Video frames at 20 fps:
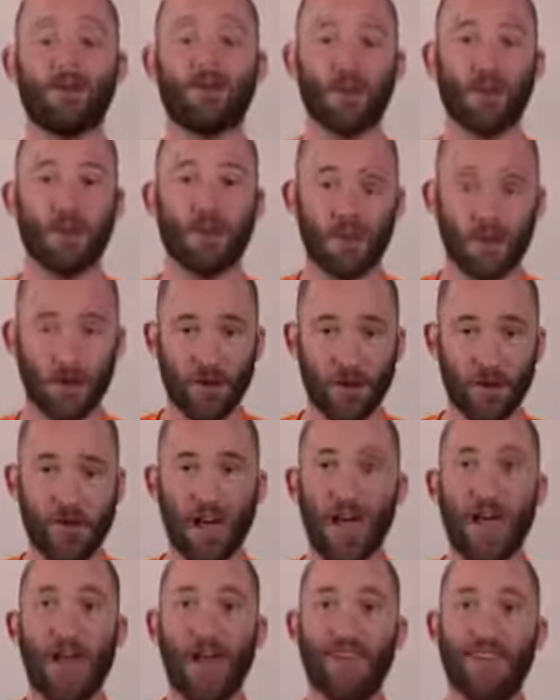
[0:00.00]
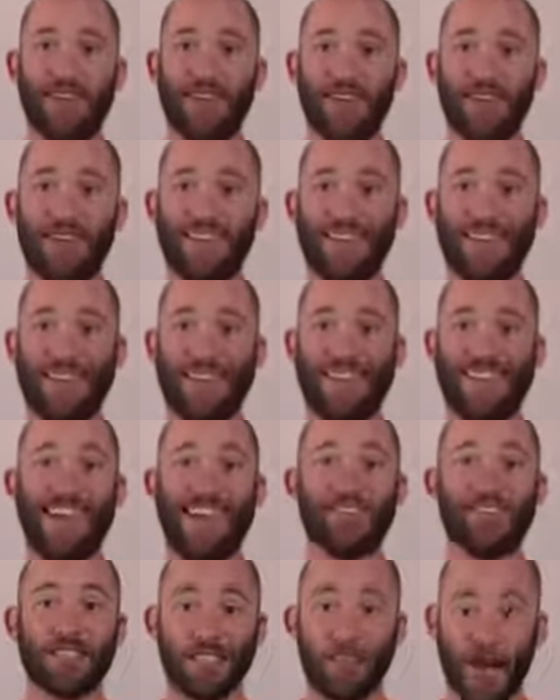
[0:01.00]
secure than the
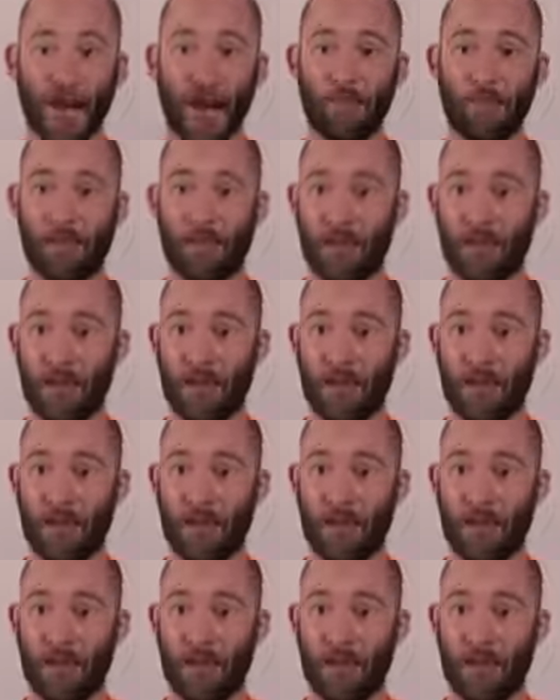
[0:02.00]
desktop